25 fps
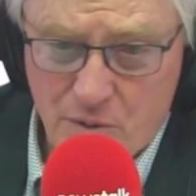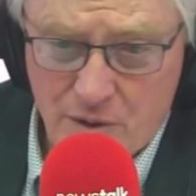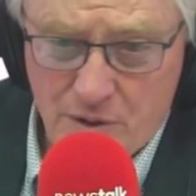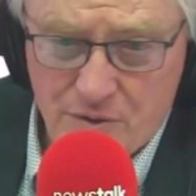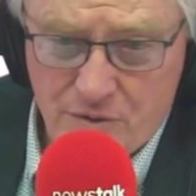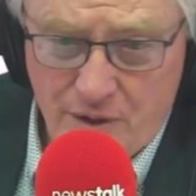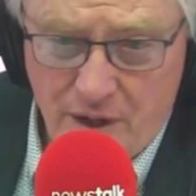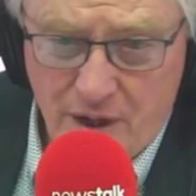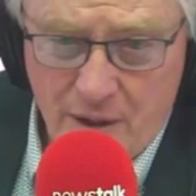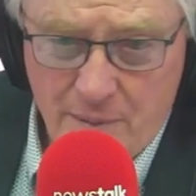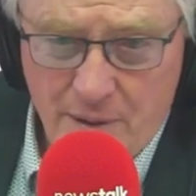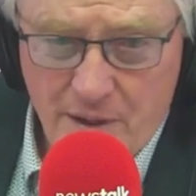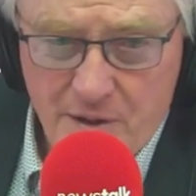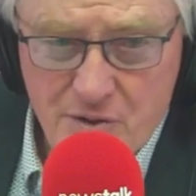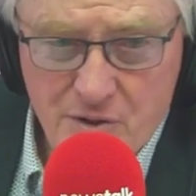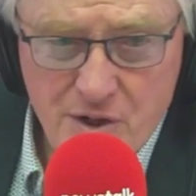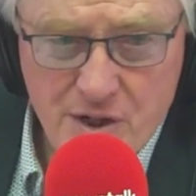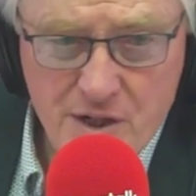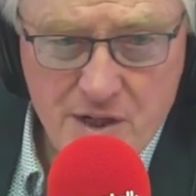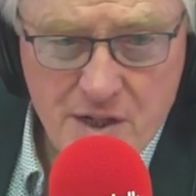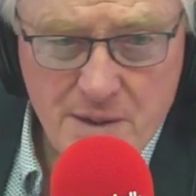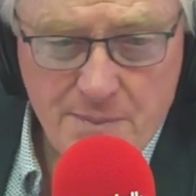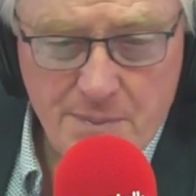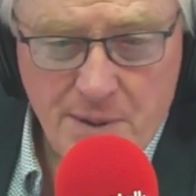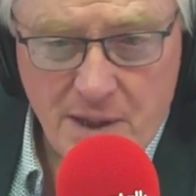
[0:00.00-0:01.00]
wondering about
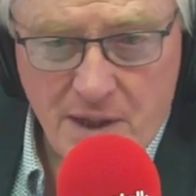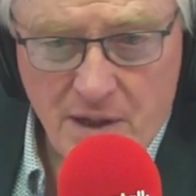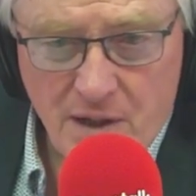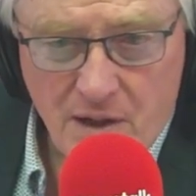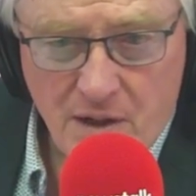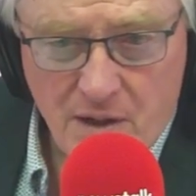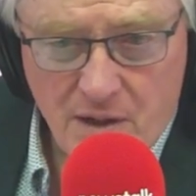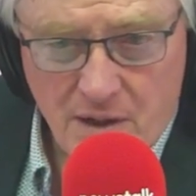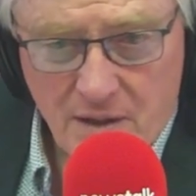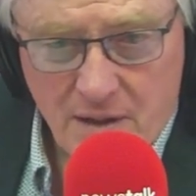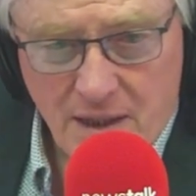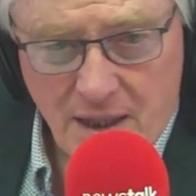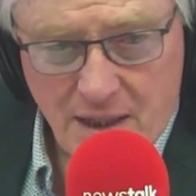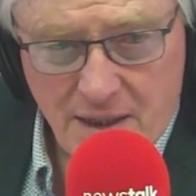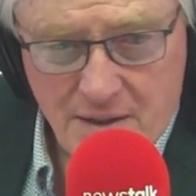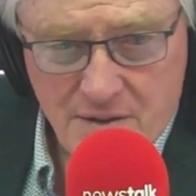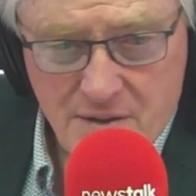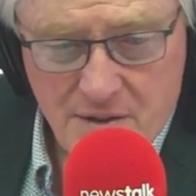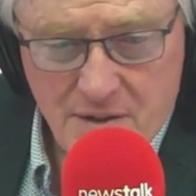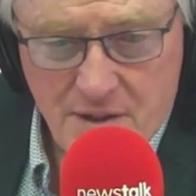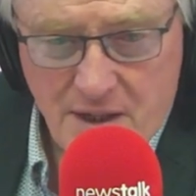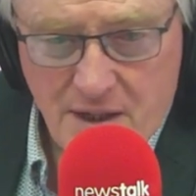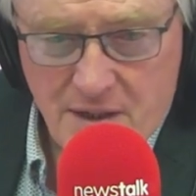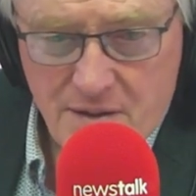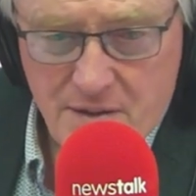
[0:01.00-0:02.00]
GDPR
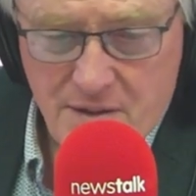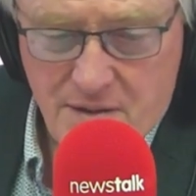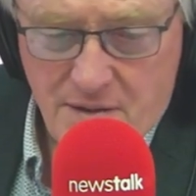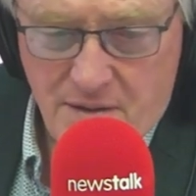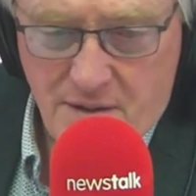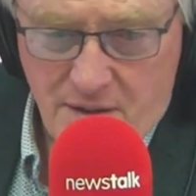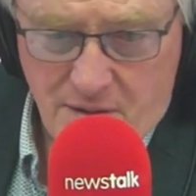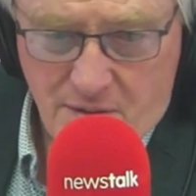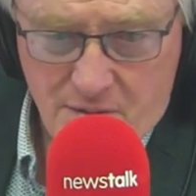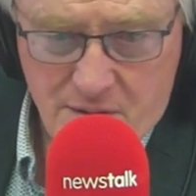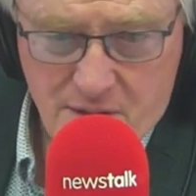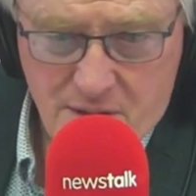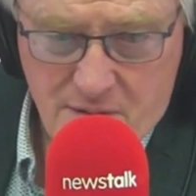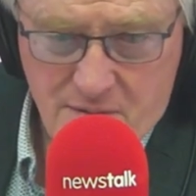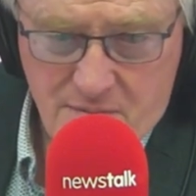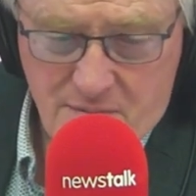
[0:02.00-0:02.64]
and, you know,